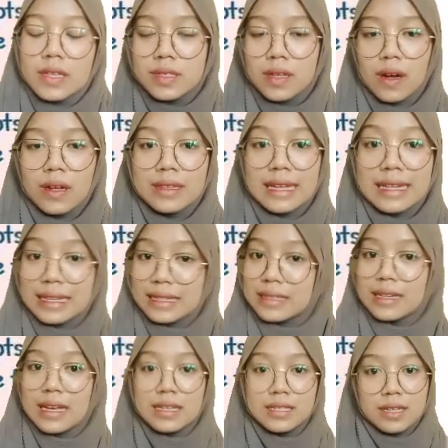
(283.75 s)
so that it's
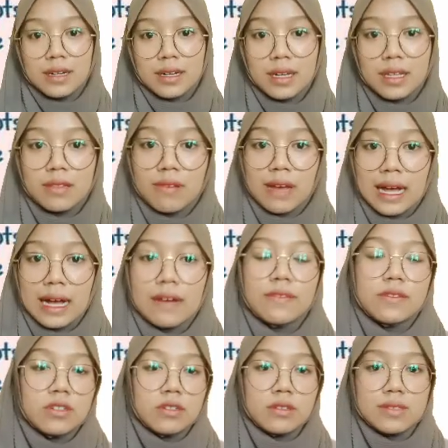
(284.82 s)
necessary to have
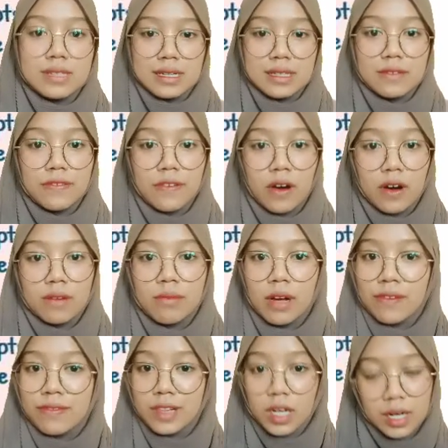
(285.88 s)
tools in the form
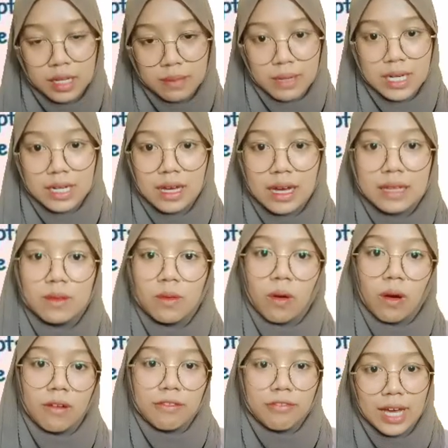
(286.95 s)
of learning media to
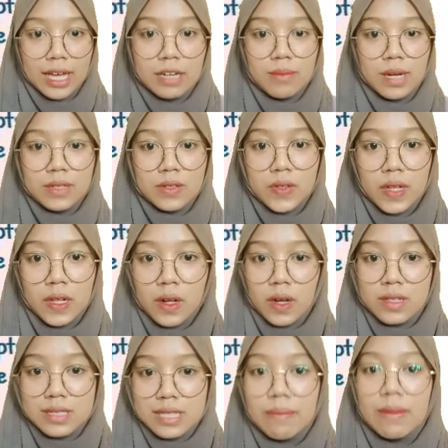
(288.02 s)
convey the material
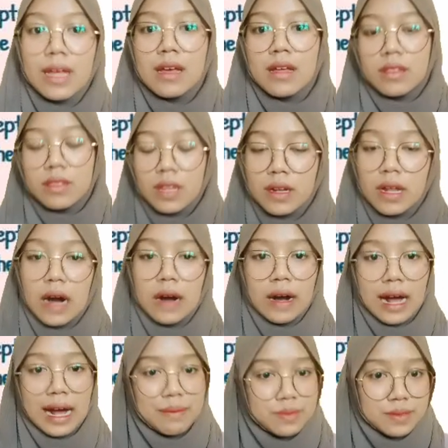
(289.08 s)
concepts that are
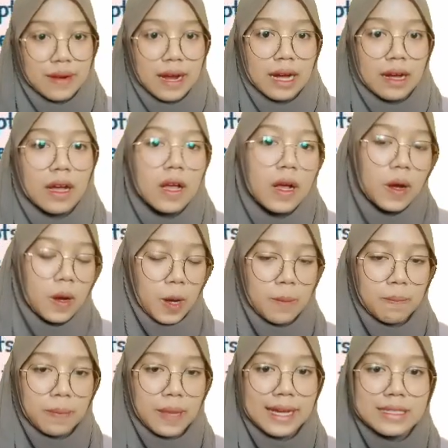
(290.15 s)
abstract,
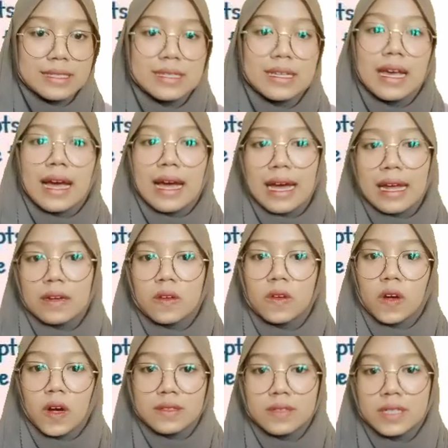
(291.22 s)
complex, and
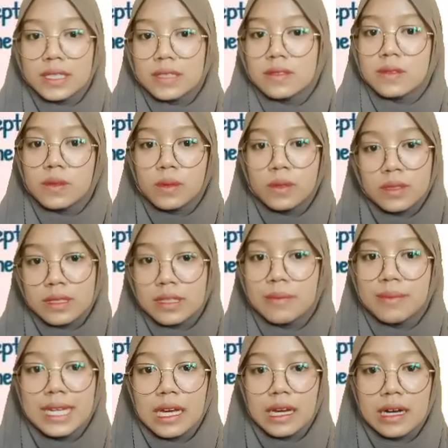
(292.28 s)
conveyed through the
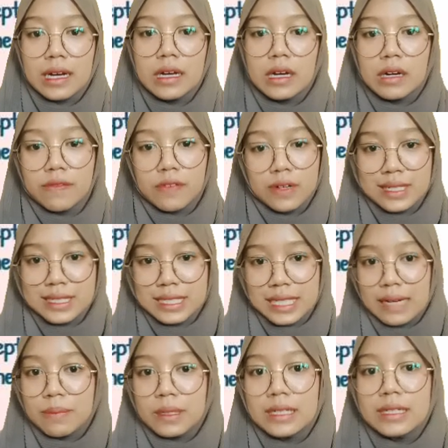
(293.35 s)
media. For
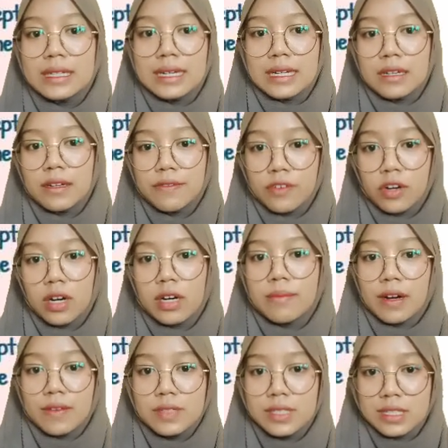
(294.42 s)
example, in the form
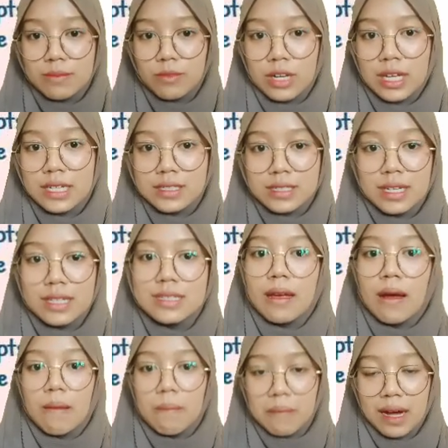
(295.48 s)
of stimulations,
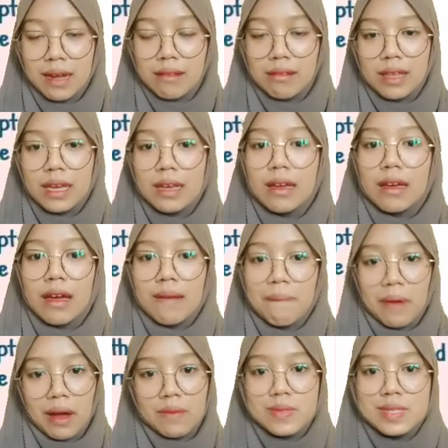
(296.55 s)
modeling, and
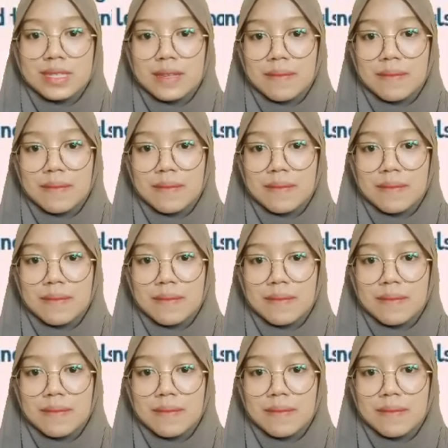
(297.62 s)
prompts.